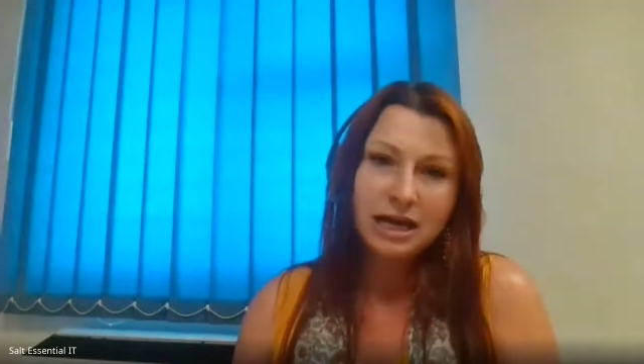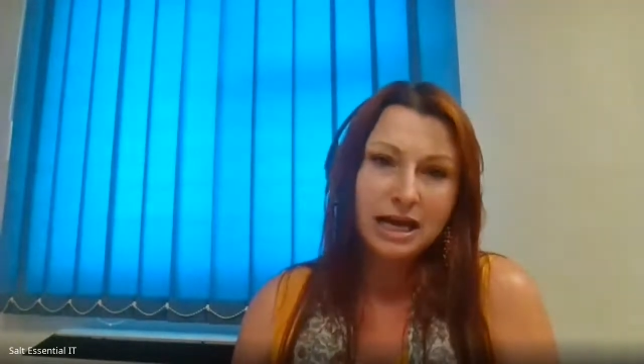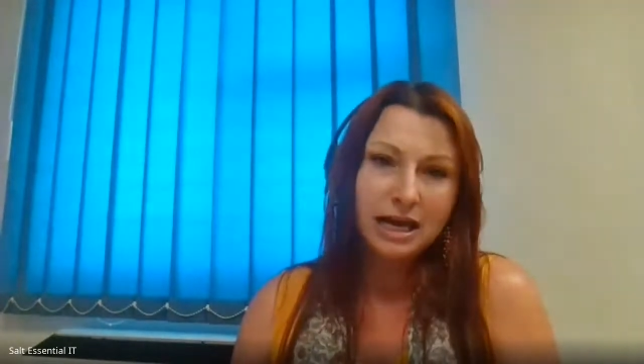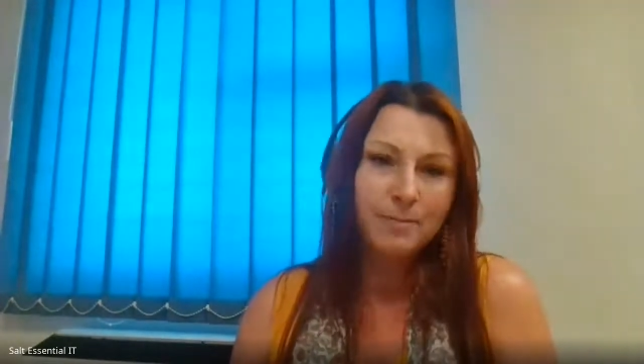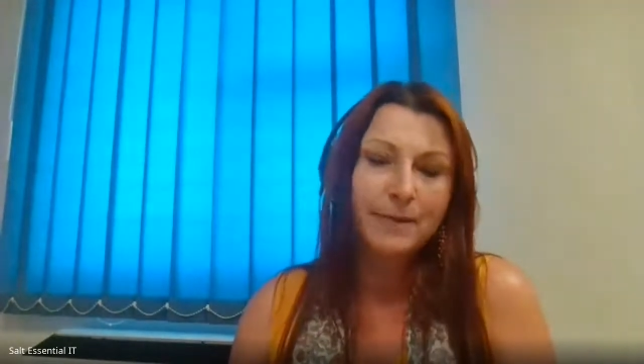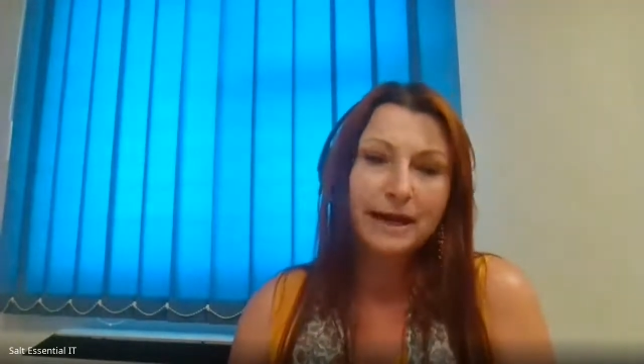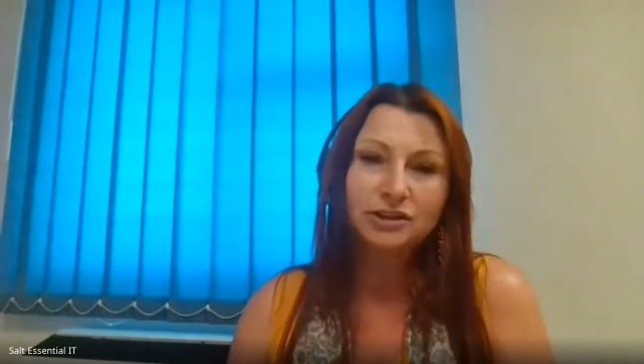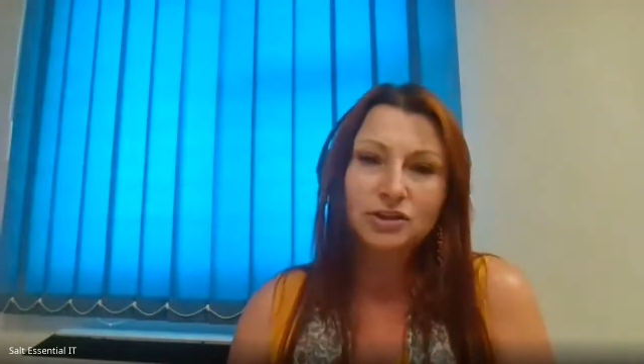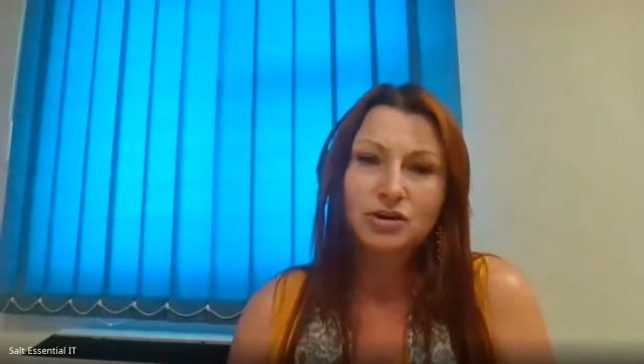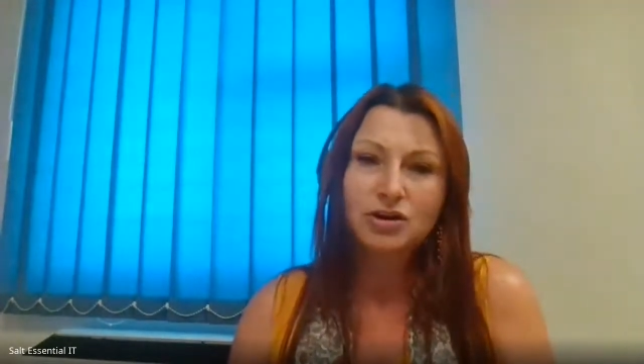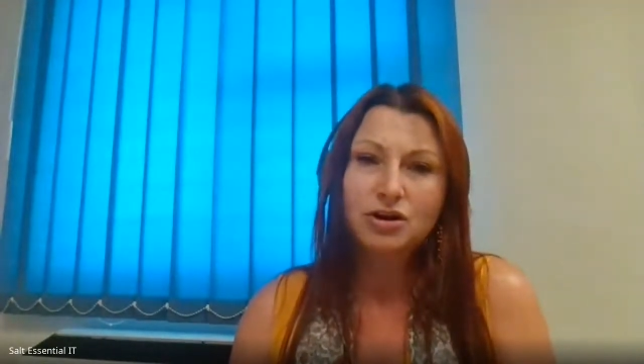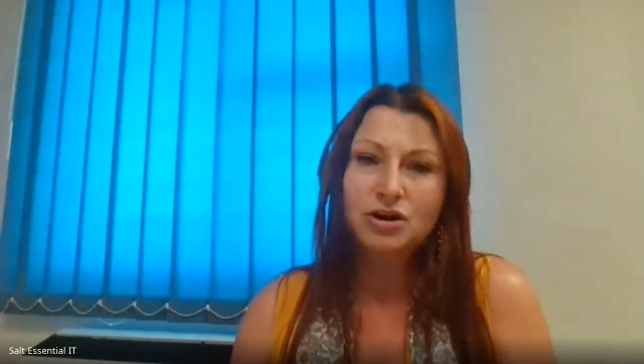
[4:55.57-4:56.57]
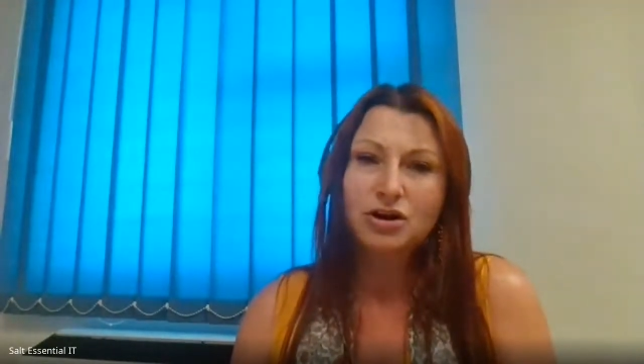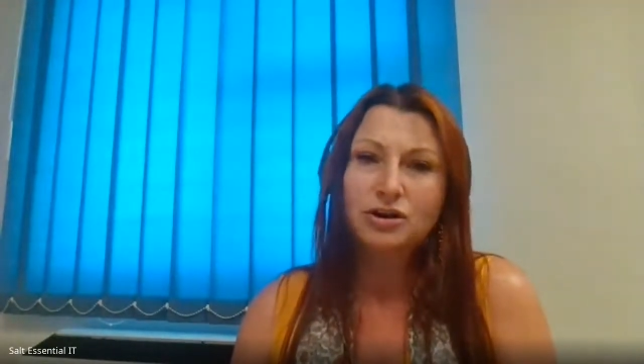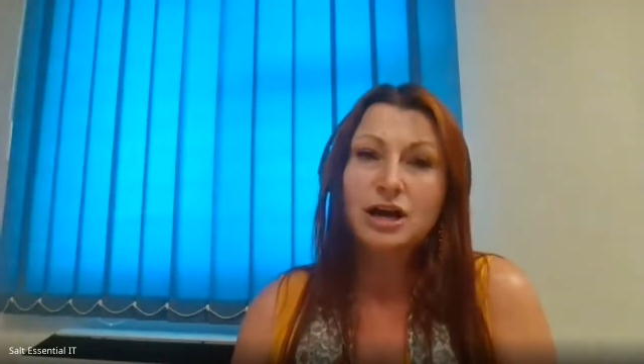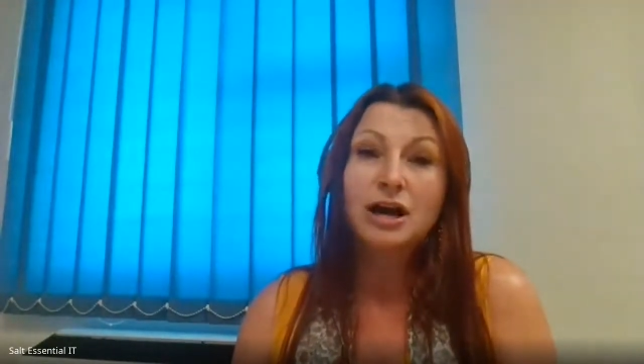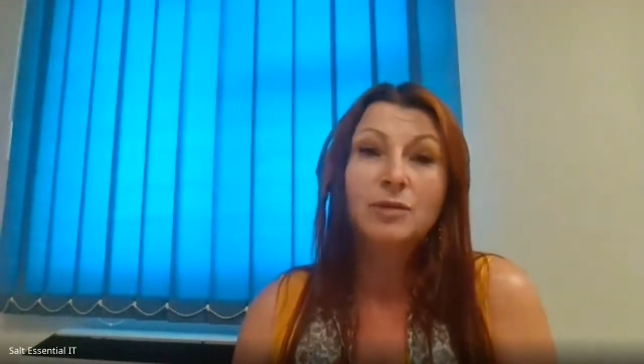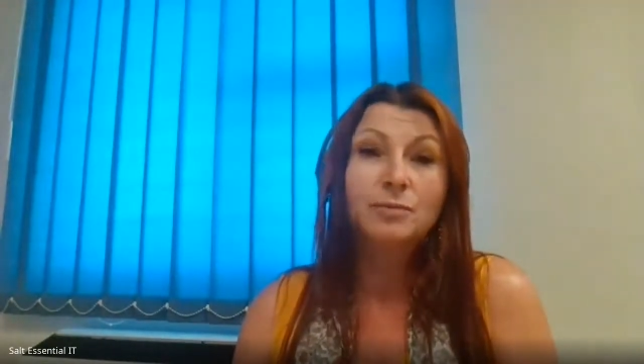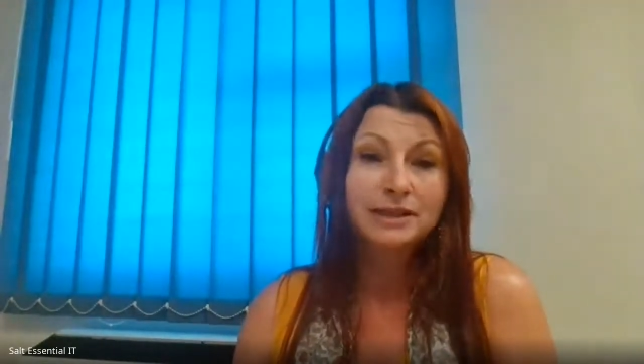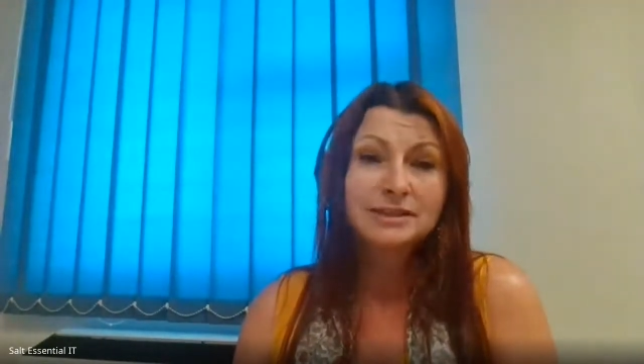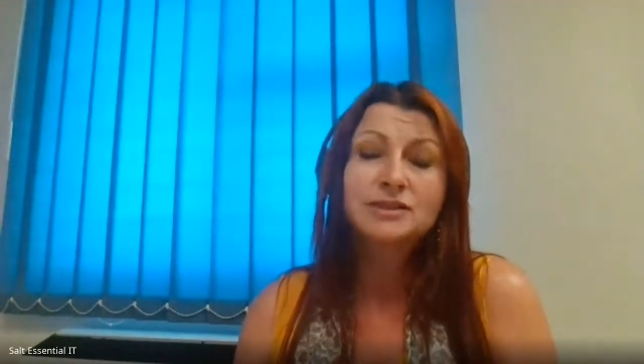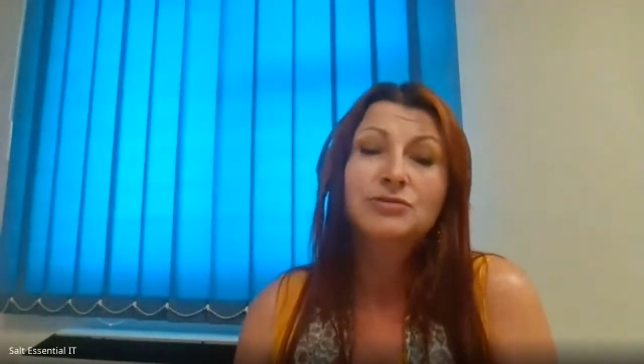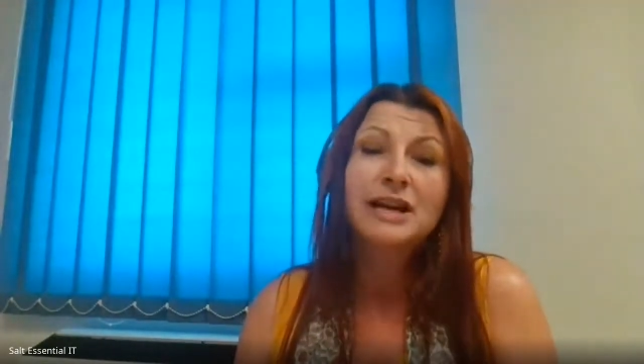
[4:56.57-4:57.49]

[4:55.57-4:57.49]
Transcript: impact on our business